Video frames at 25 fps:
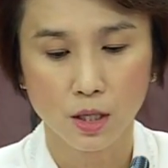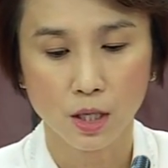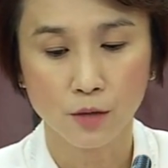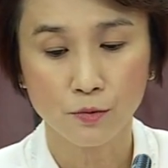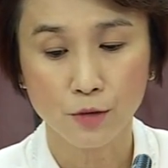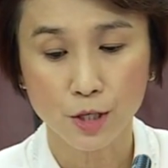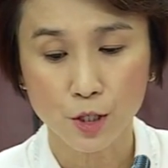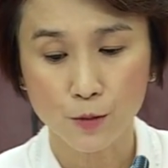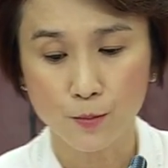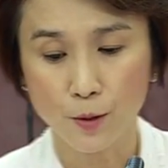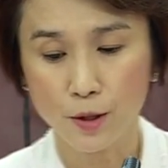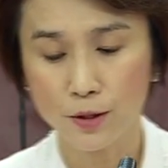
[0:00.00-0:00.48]

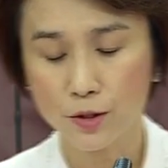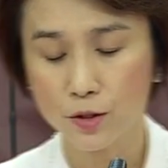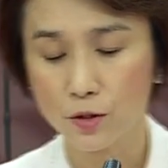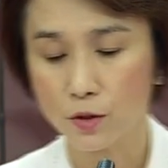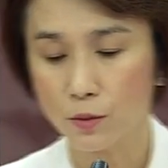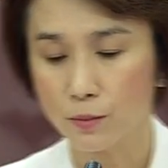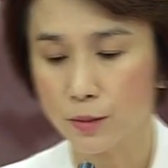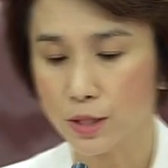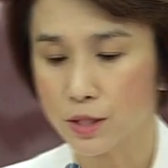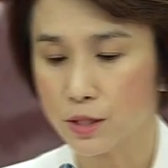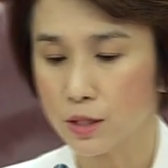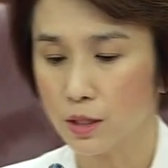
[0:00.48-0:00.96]
In response
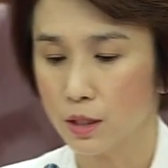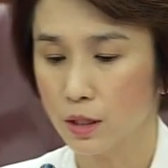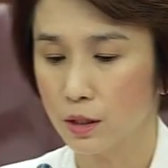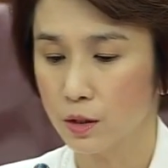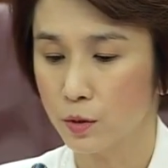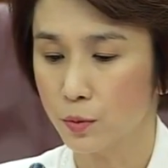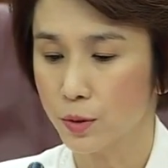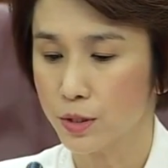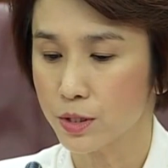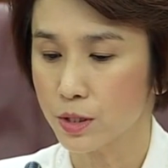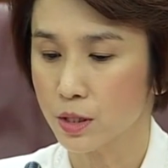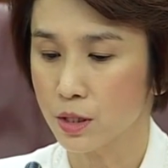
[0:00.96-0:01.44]
to
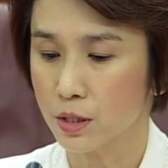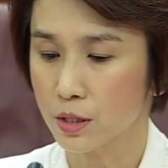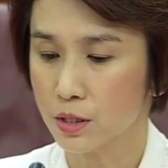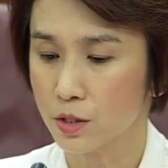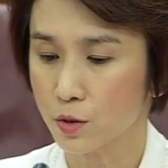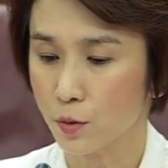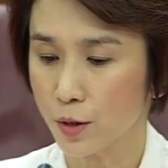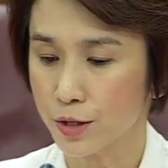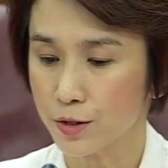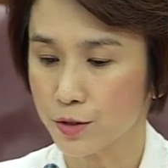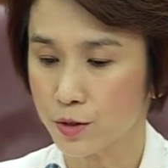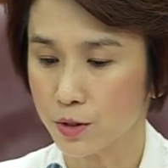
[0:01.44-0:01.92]
Mr. Louis
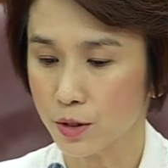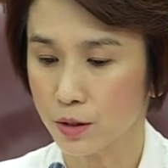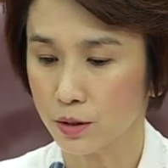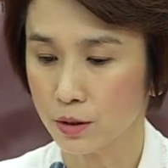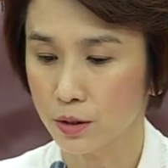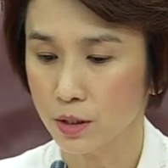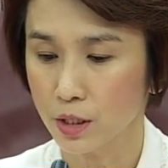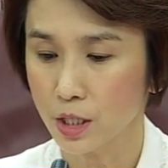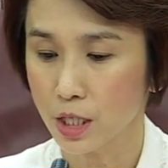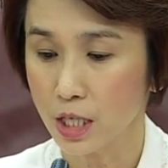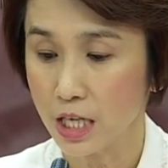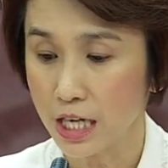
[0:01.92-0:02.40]
Ng's
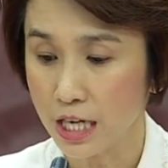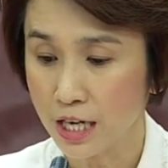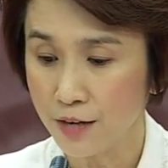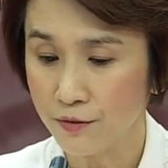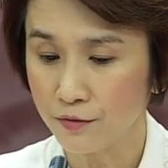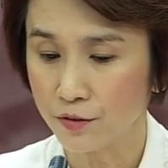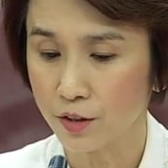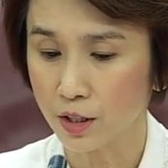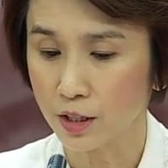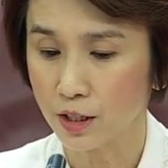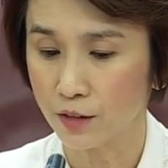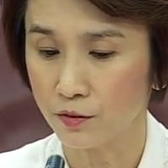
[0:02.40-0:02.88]
question,
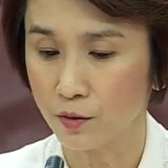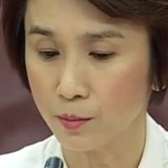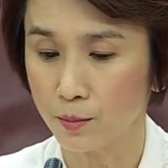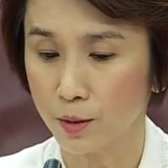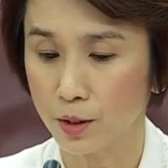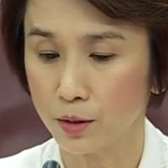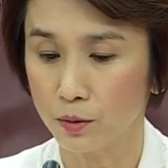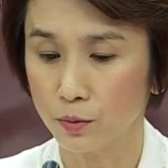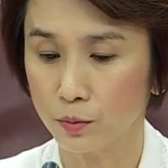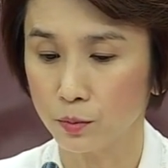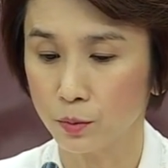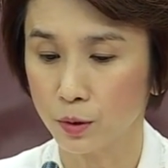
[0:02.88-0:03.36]
if the
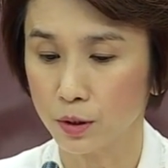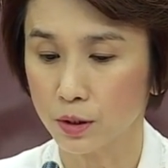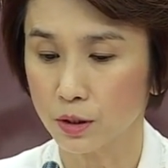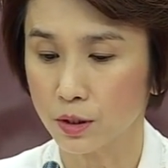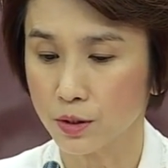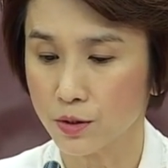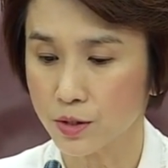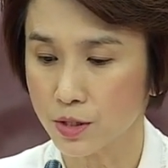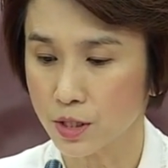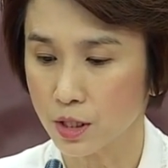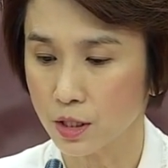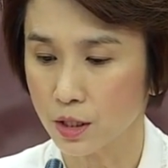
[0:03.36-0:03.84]
government would
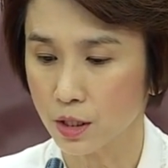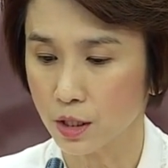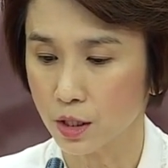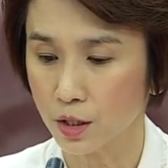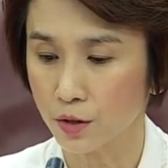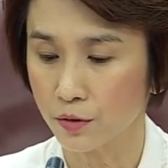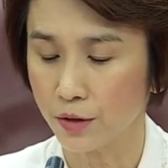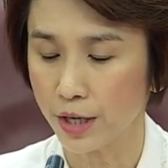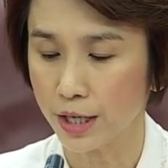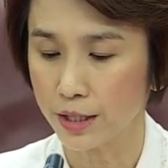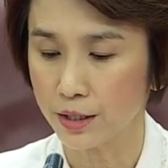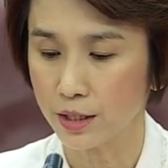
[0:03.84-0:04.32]
consider
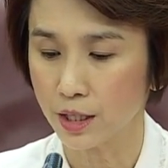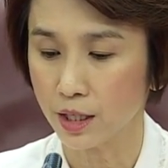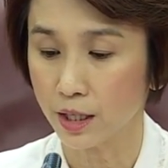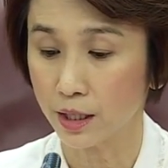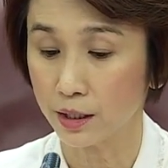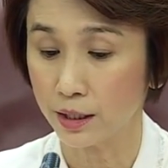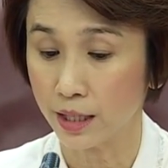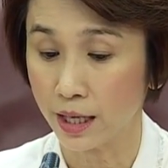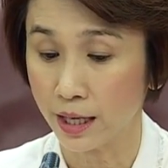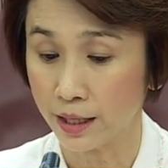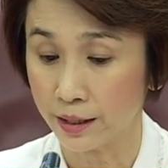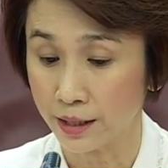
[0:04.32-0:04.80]
creating
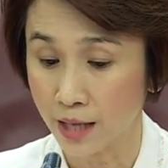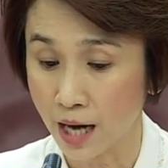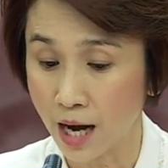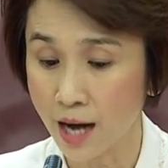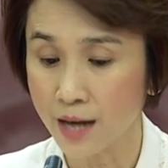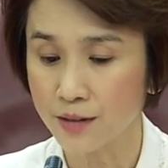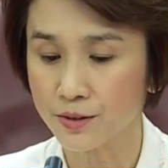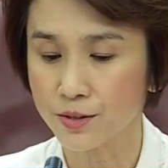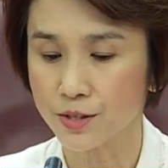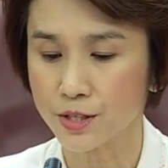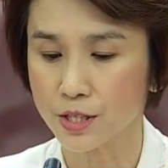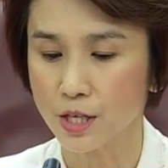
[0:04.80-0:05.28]
an
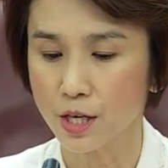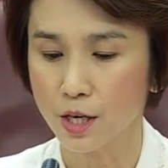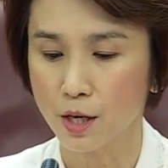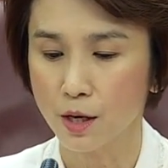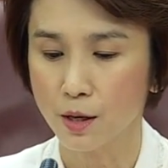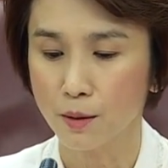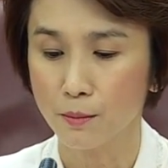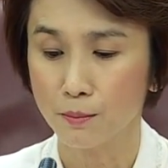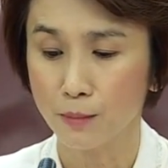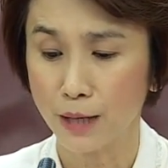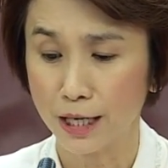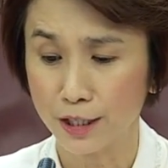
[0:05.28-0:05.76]
enhanced
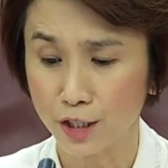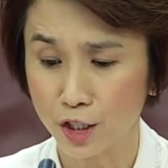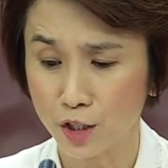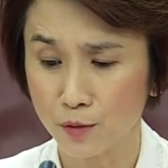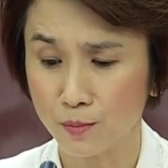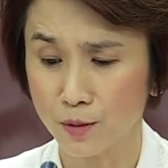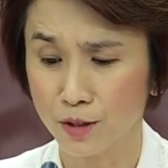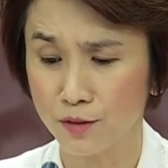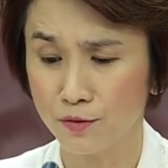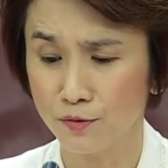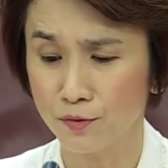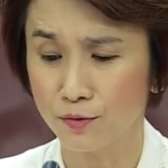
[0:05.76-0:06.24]

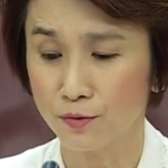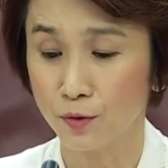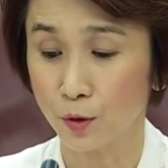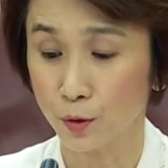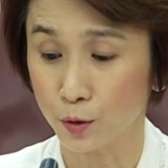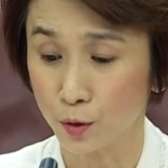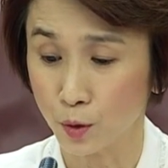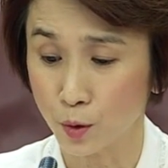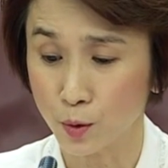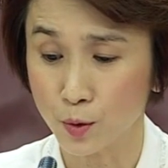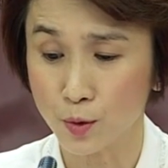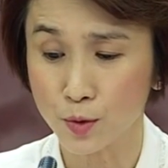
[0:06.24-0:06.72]
punishment
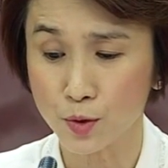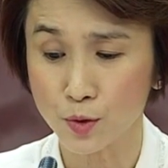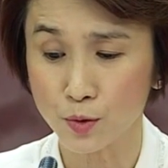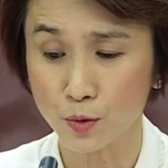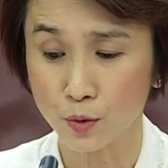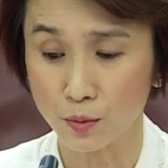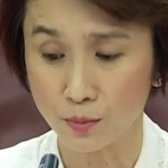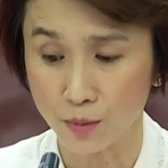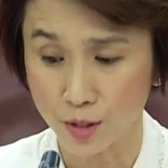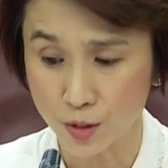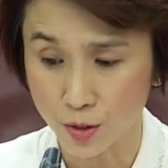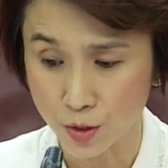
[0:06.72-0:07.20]
for those
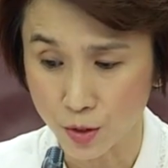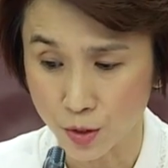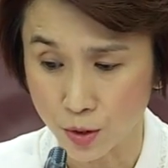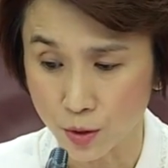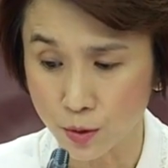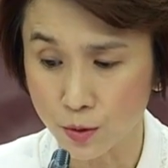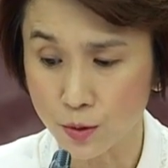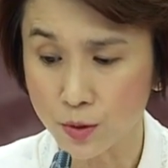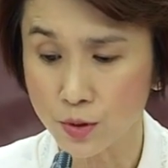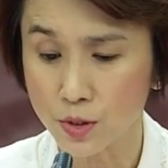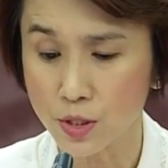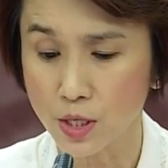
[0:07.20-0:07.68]
who
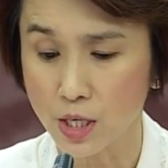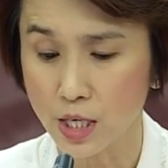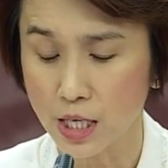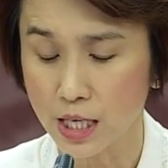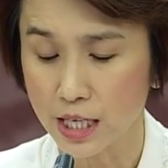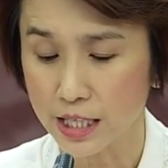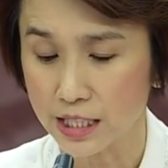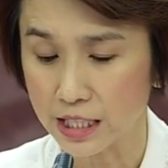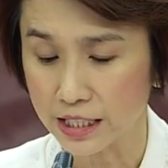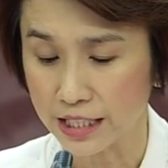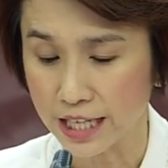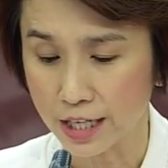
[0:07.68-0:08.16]
misuse
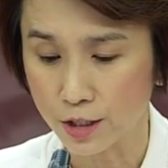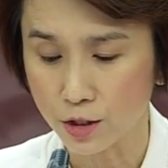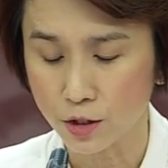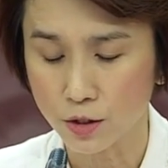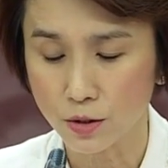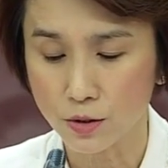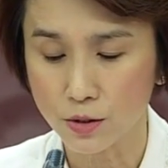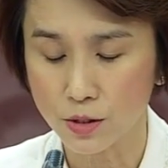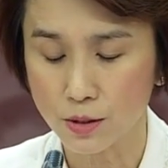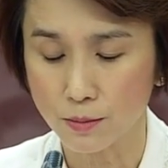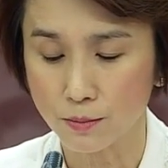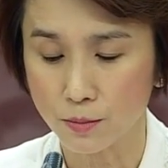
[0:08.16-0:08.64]
the
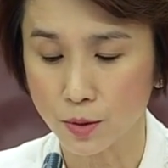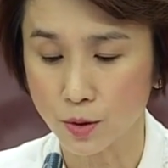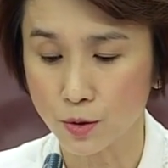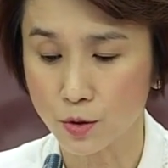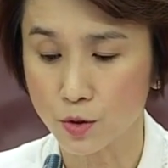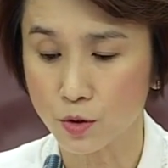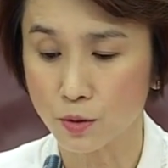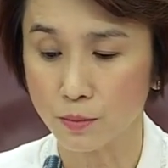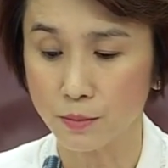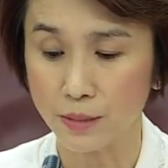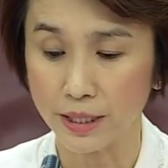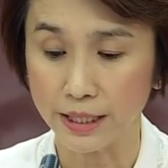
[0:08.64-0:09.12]
national
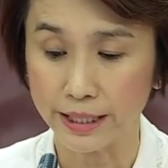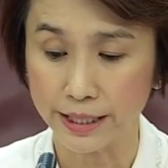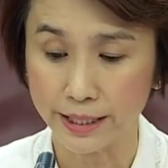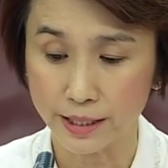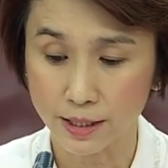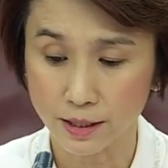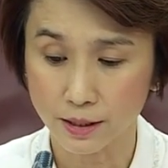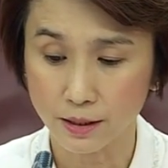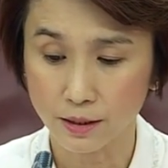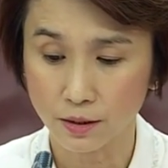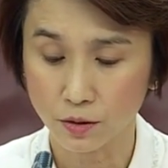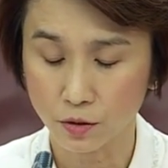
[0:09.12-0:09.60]
symbols
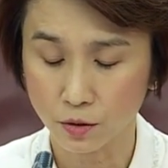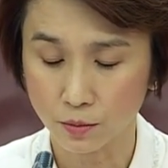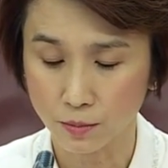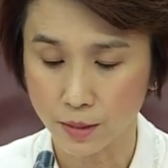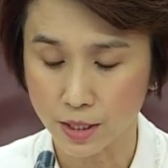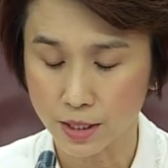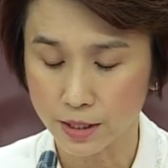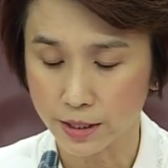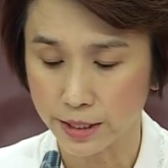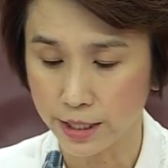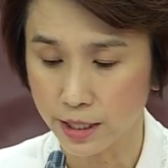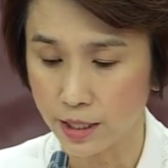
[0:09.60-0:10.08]
to
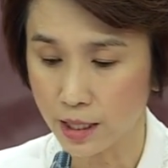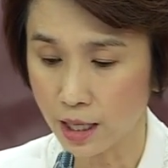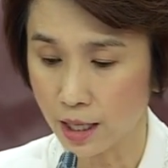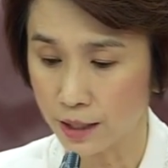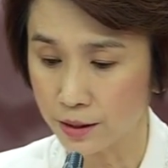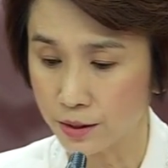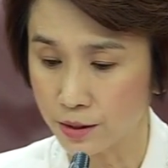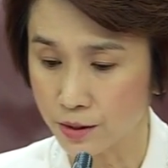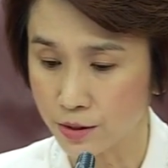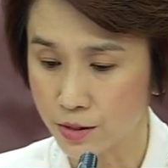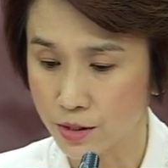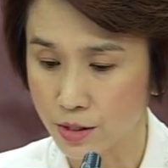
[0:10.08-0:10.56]
mislead
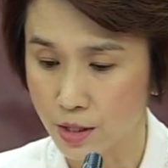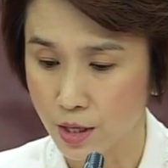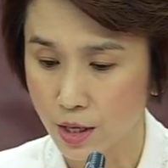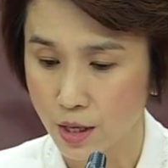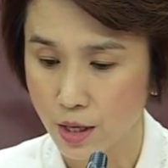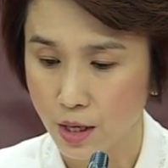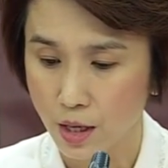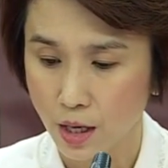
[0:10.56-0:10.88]
others,